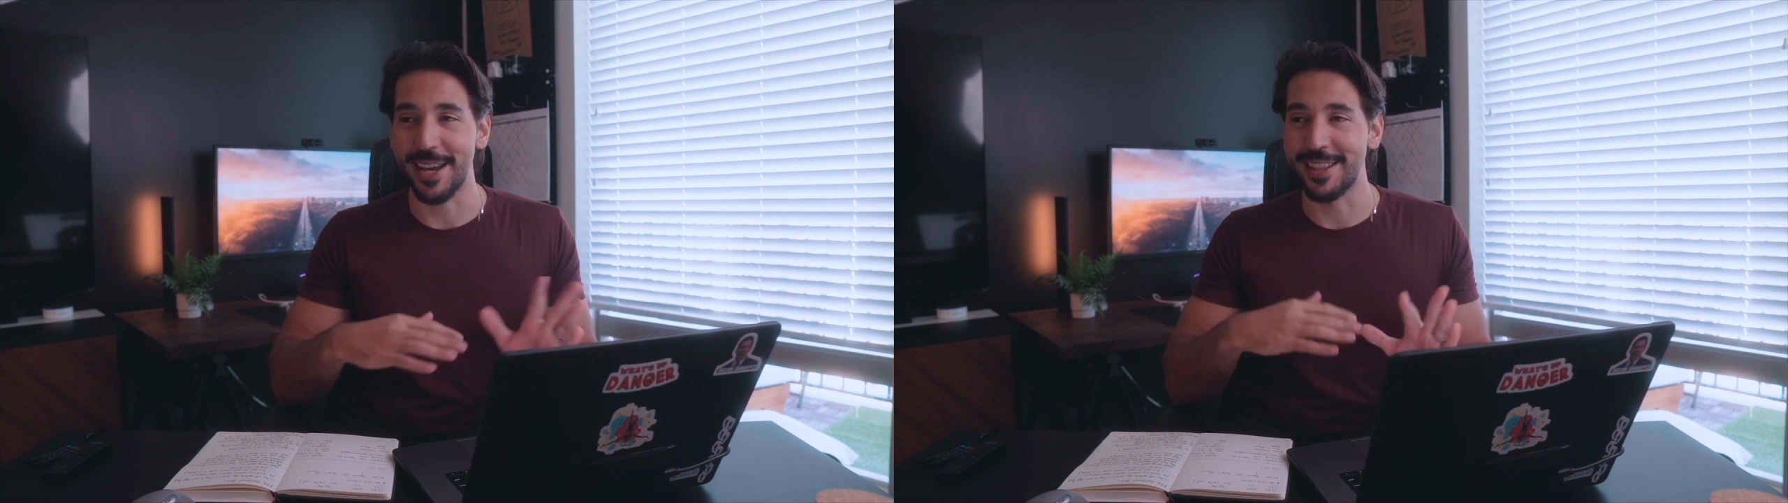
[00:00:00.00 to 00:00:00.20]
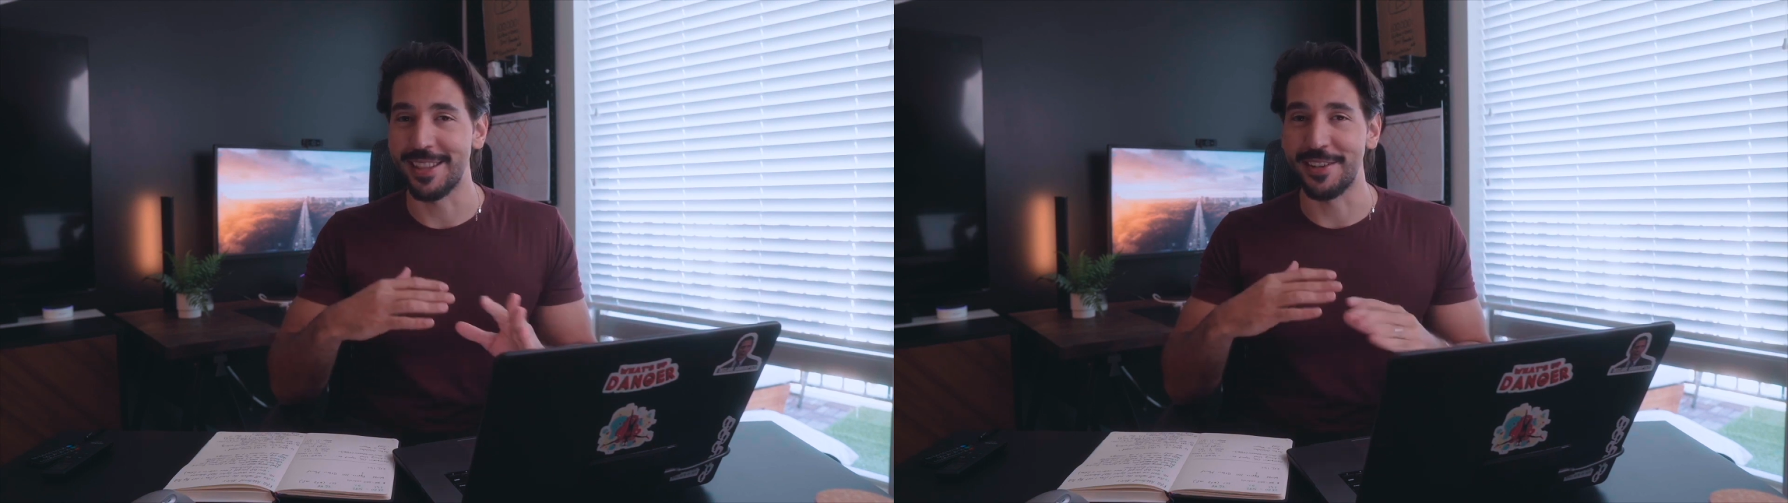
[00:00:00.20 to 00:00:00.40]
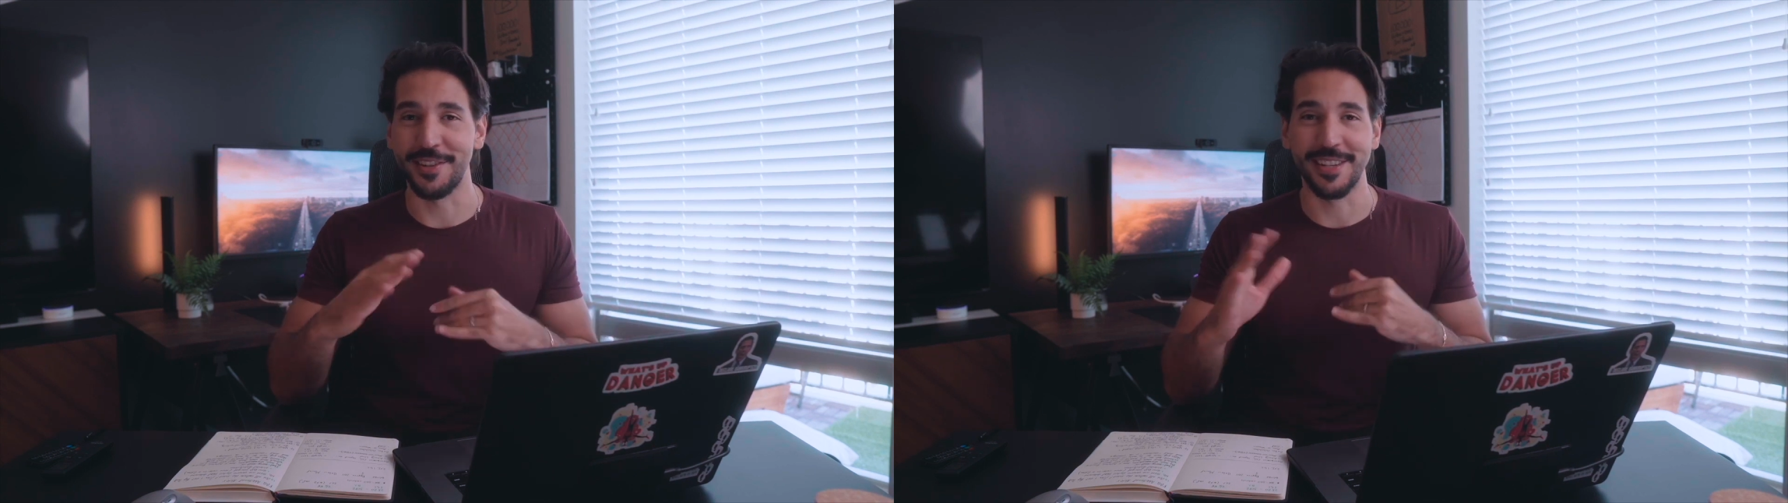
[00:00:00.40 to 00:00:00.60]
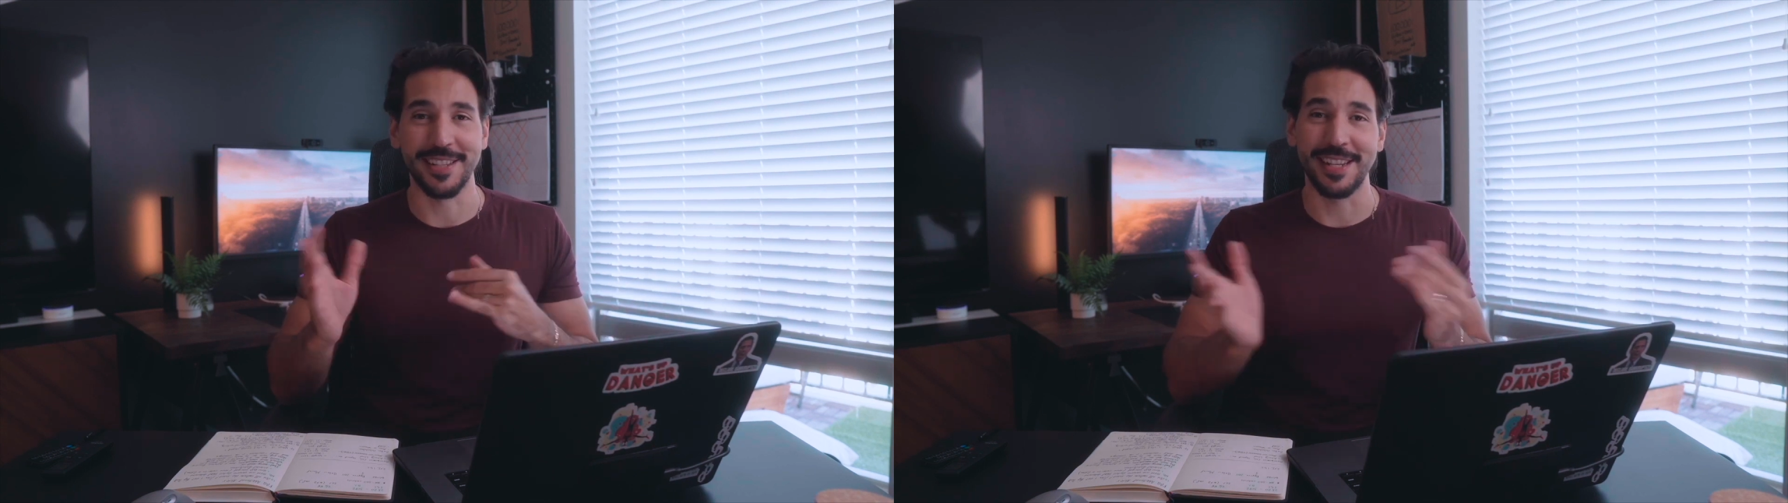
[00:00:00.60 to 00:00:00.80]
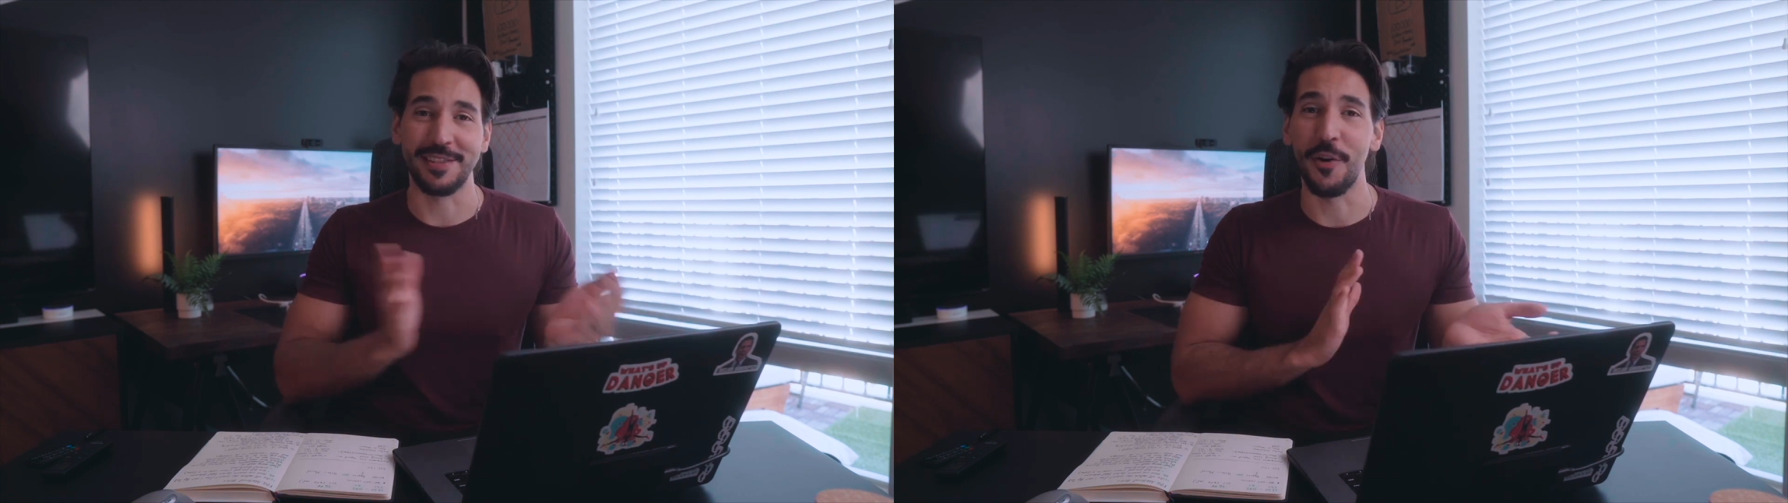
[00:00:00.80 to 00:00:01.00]
and
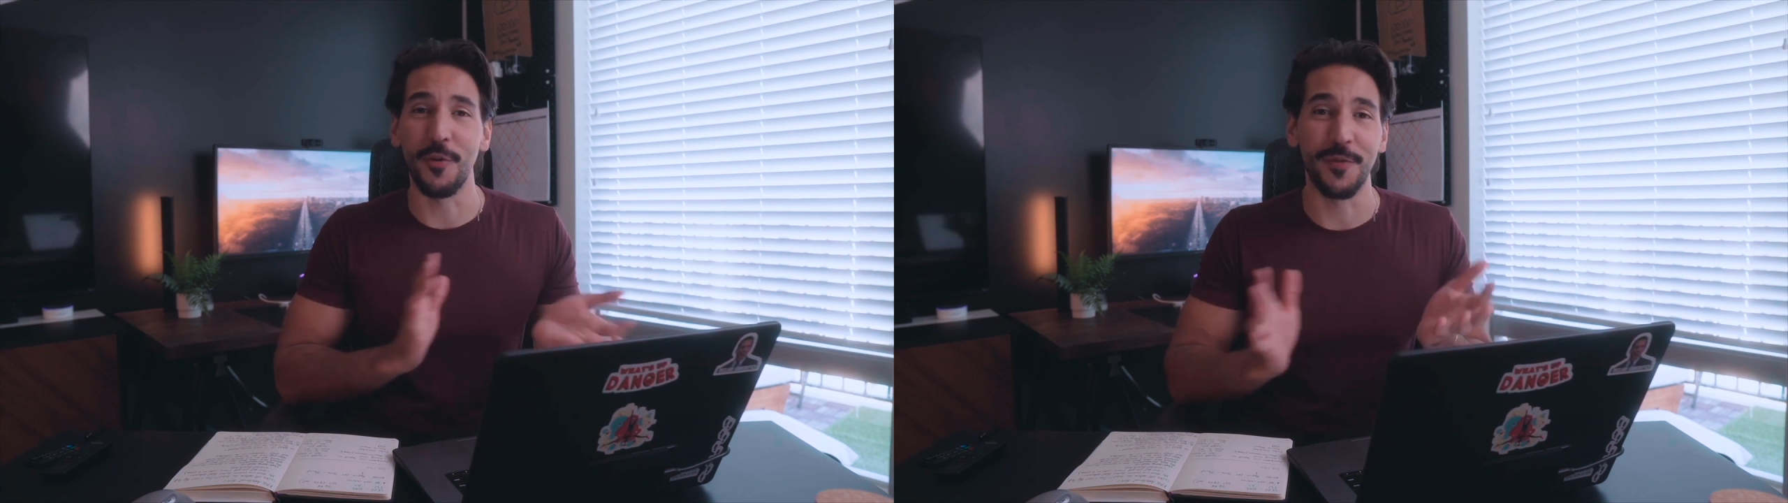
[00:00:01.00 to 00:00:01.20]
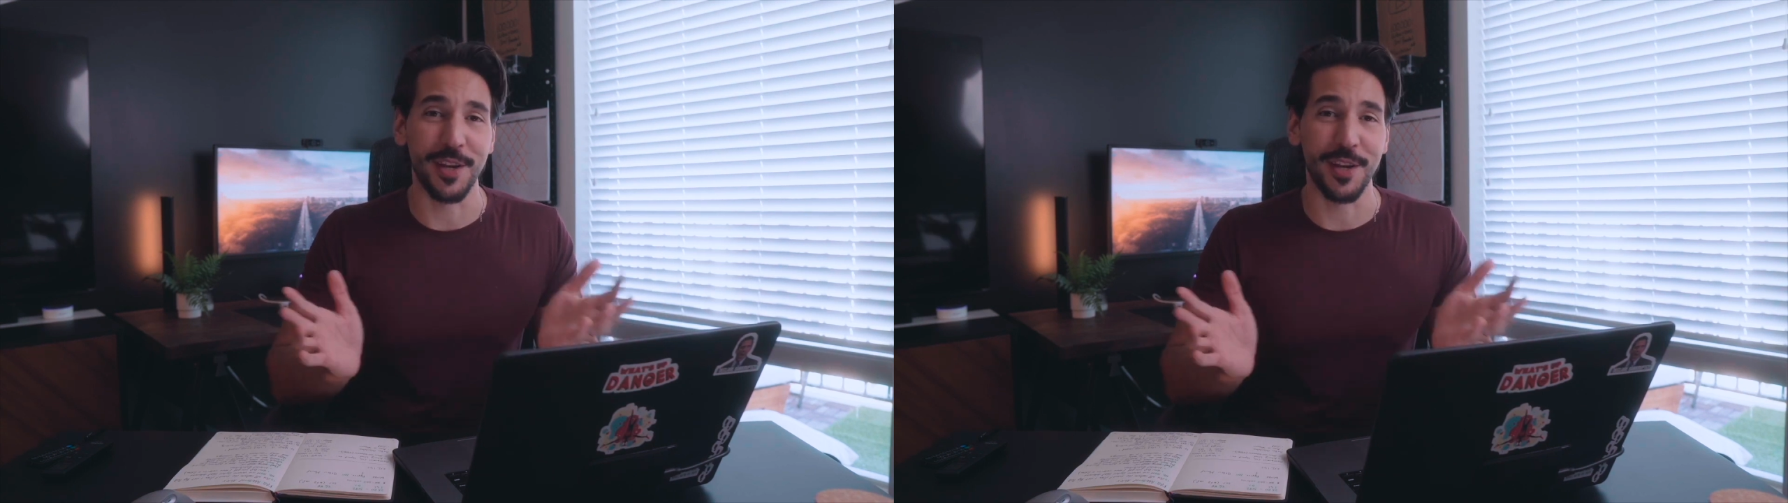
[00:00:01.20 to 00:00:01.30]
it's a whole